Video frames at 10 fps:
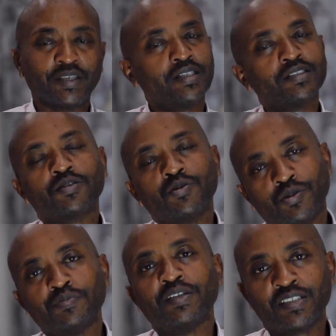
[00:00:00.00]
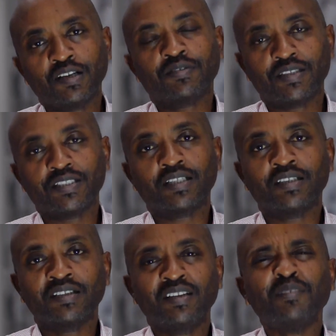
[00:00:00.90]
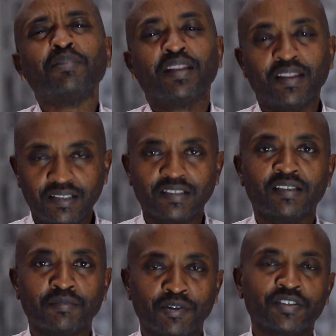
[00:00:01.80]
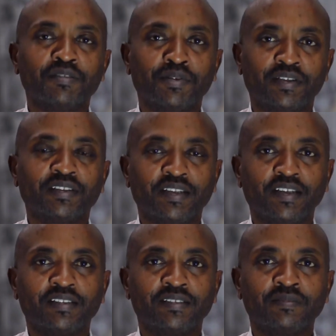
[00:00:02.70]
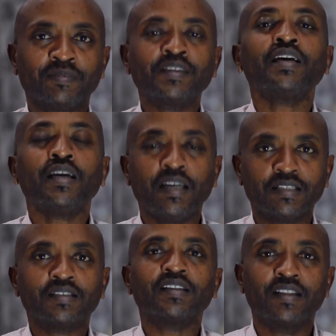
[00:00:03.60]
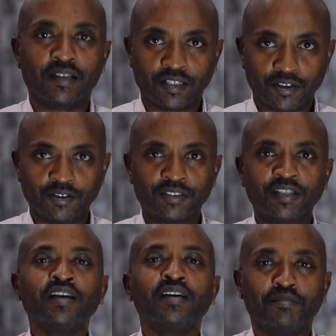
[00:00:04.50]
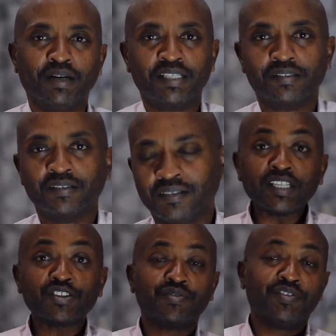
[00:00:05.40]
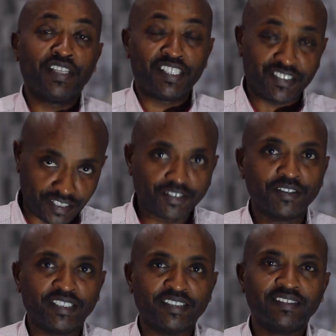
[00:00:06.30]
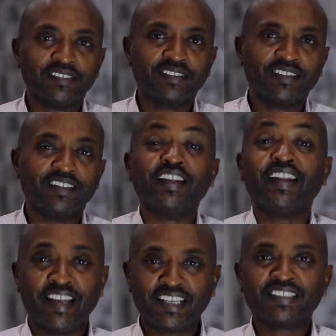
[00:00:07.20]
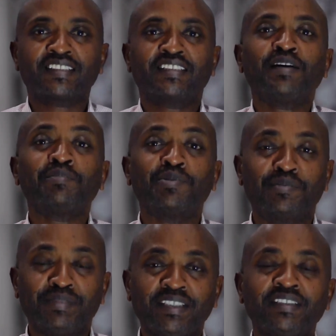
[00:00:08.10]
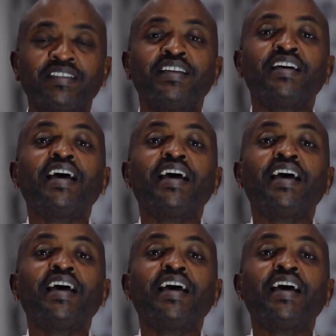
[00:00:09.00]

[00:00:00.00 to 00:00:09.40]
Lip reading: Yes, it's good to be a self-critic, but this is the most important thing. Hit the record button. Once you finish recording, the next step will be